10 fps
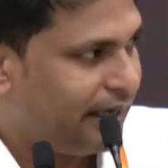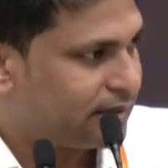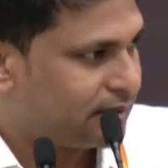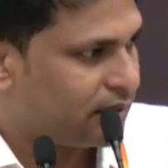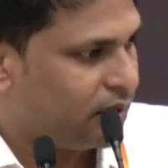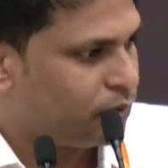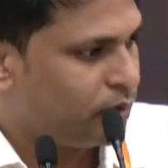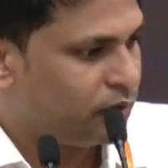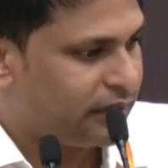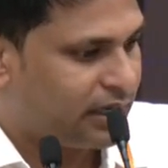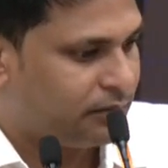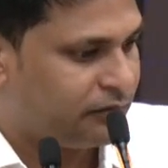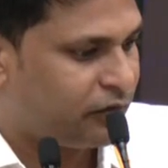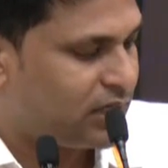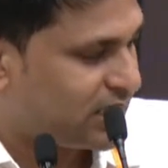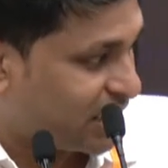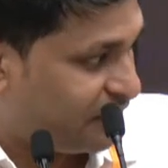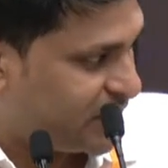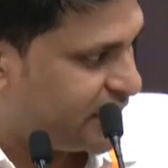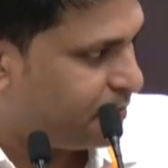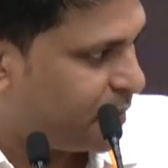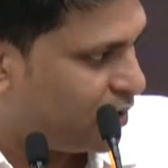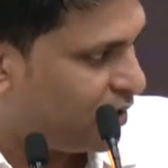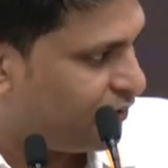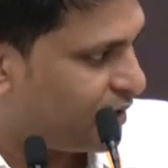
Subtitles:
Yes, sir. You can for the surface treatment of